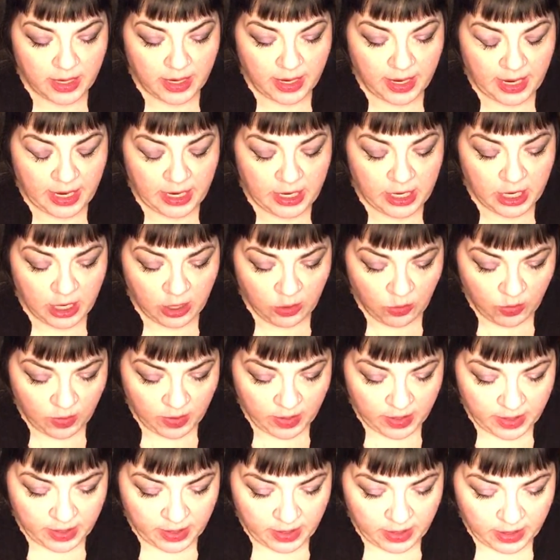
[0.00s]
no
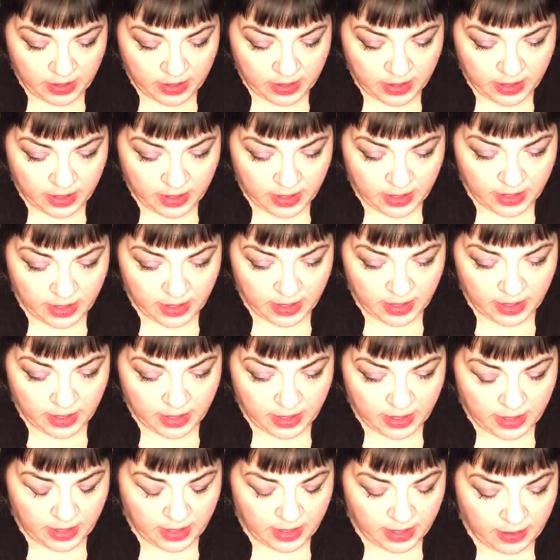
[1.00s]
one,
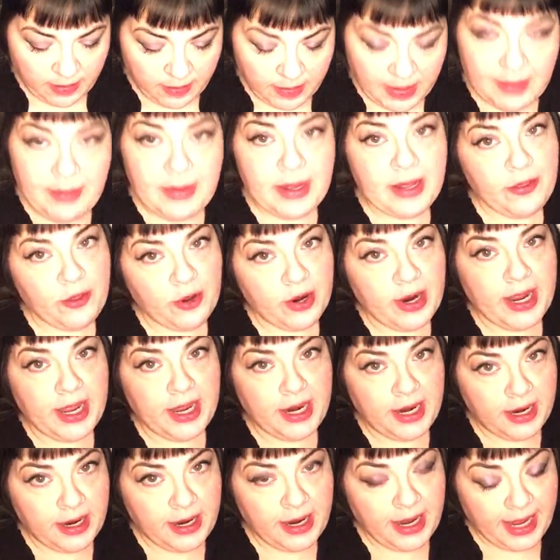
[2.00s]
my mother
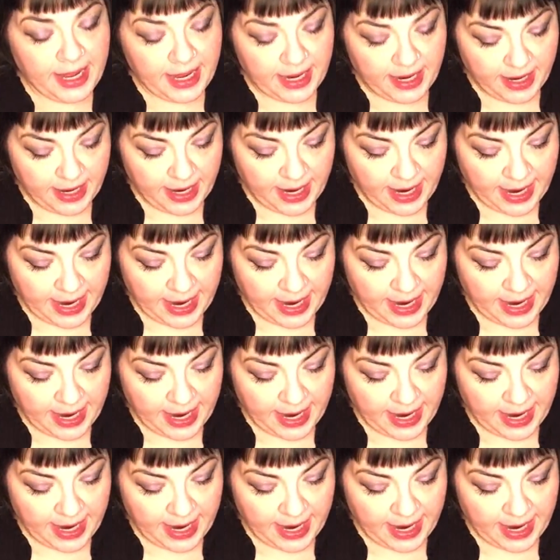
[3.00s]
had